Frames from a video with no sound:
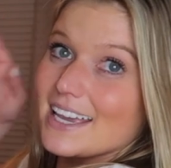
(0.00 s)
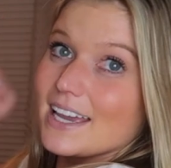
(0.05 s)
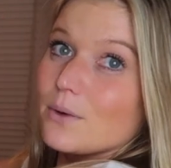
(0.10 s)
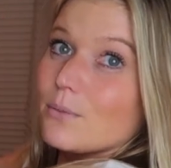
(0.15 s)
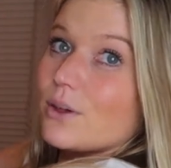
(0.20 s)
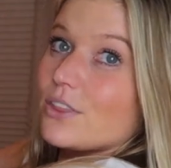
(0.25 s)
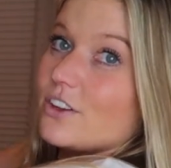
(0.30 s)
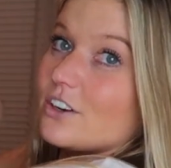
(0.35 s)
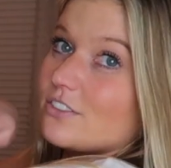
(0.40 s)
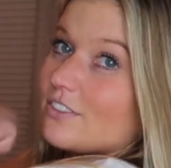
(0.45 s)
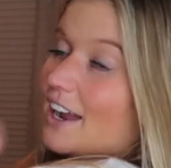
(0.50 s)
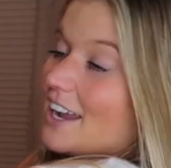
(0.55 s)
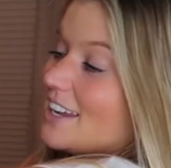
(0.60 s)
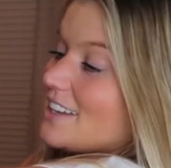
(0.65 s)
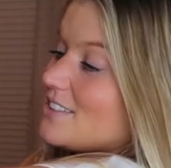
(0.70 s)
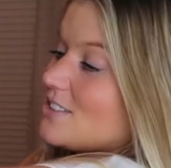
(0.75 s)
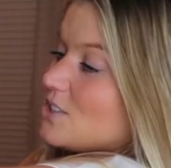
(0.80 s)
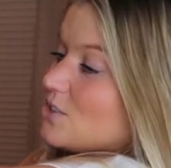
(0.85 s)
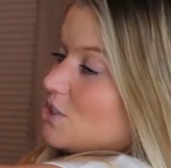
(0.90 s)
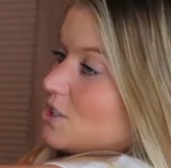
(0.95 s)
it with your
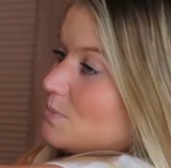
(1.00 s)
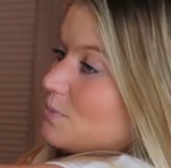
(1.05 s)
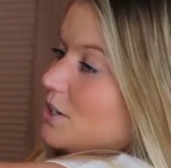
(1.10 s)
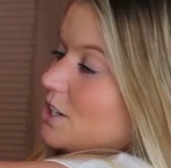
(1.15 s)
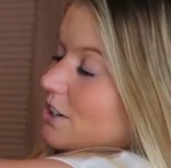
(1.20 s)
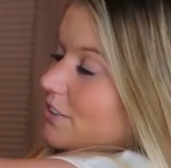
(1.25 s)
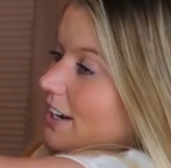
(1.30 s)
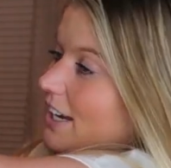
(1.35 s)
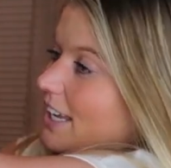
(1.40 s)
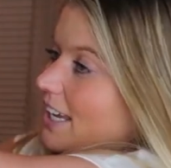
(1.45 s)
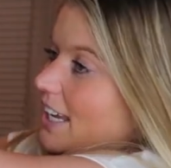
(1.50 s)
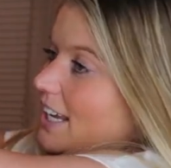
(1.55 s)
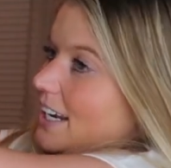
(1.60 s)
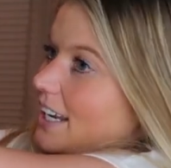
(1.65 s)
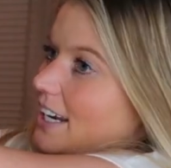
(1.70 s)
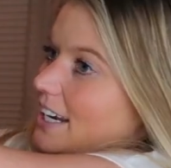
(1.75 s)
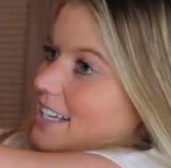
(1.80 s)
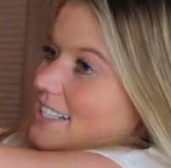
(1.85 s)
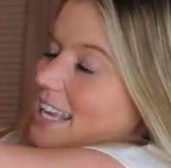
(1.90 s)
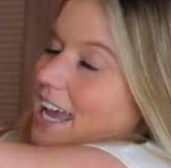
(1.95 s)
right. So just put your right hand
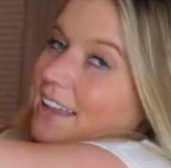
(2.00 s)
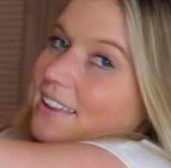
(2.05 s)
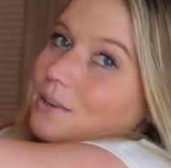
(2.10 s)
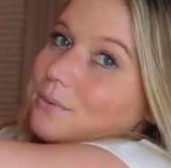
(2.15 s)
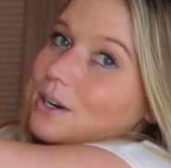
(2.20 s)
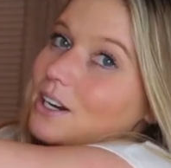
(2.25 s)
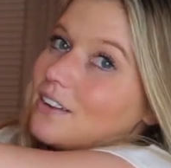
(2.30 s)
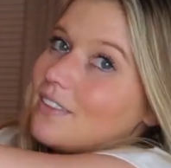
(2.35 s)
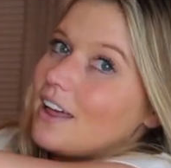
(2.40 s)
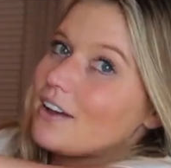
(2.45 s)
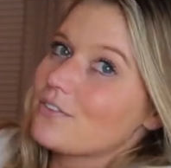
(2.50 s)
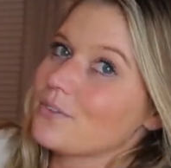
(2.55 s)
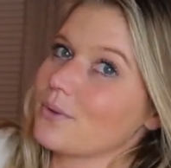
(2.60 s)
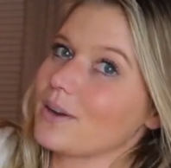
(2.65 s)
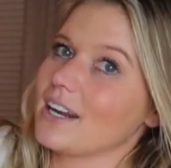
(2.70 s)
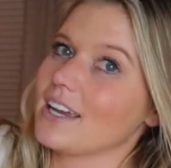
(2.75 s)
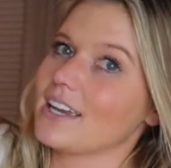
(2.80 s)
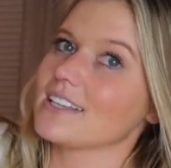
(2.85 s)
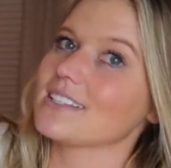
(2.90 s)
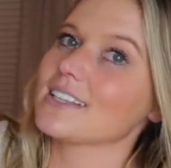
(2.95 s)
in exactly where your left
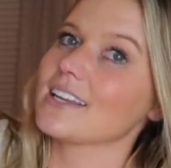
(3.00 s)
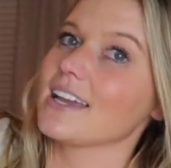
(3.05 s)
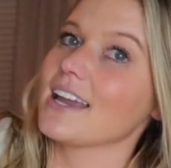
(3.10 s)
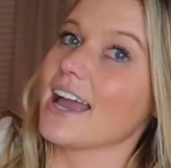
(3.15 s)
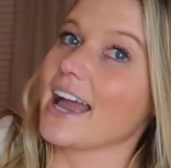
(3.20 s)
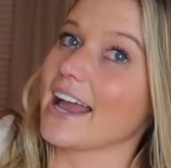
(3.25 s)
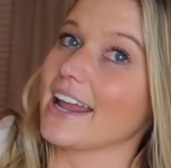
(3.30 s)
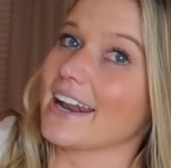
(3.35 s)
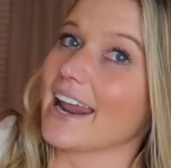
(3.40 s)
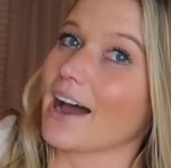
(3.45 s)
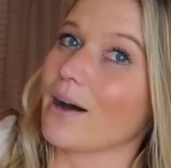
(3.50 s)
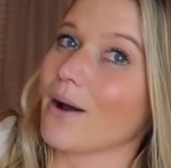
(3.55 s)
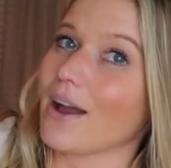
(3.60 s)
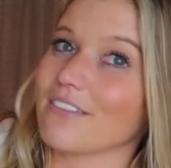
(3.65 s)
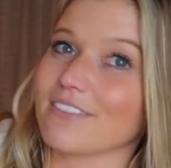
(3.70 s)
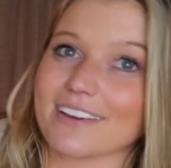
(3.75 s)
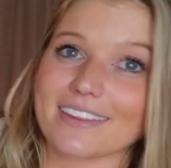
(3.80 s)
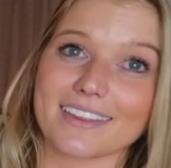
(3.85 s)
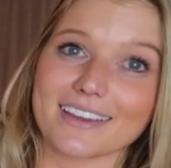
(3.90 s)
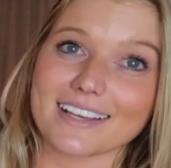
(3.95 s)
one is, and now
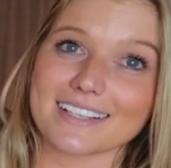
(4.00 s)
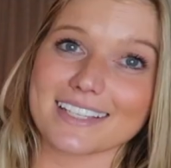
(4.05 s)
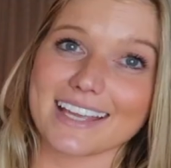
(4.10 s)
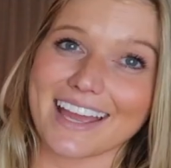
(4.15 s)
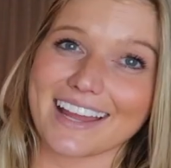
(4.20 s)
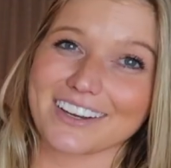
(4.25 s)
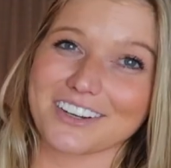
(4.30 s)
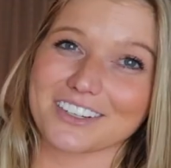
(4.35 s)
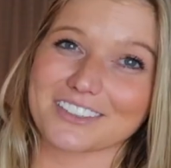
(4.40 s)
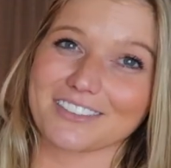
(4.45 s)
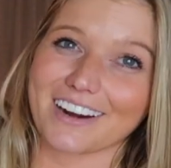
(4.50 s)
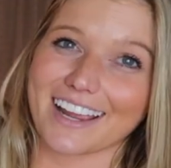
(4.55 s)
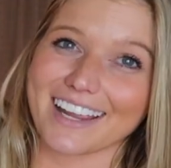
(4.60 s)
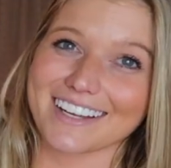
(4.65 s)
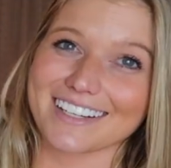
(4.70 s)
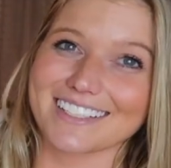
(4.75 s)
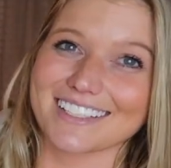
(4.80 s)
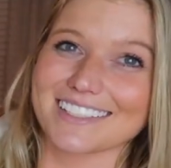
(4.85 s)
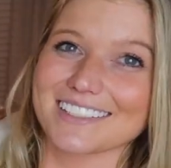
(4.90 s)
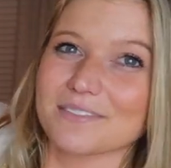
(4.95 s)
everything is in your
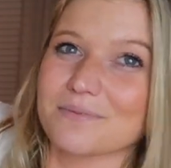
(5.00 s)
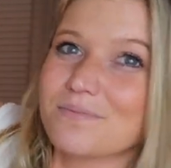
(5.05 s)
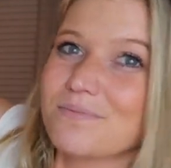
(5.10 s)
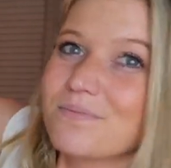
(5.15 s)
right.